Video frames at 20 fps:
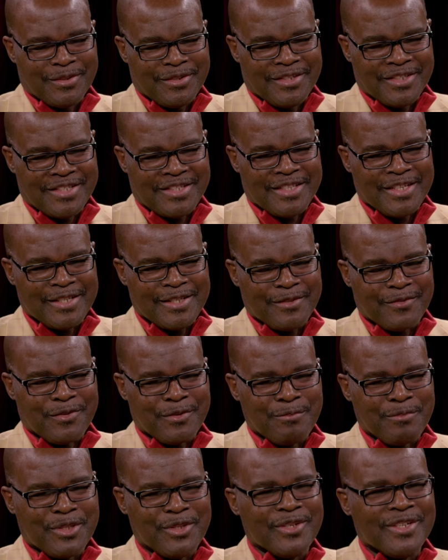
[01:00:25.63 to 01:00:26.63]
the Center for
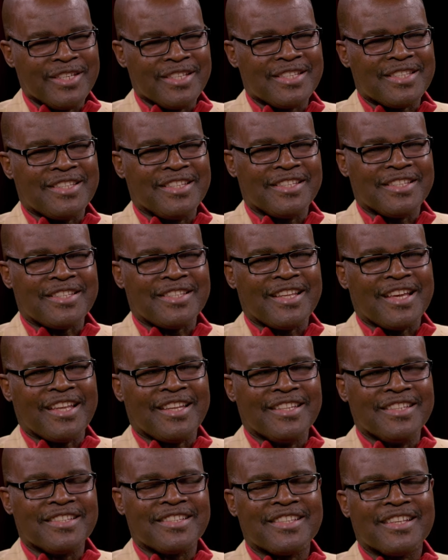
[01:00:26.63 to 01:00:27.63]
Middle Eastern
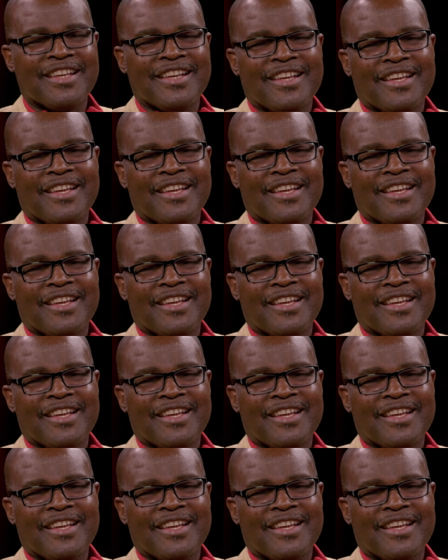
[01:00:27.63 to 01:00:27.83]
Studies.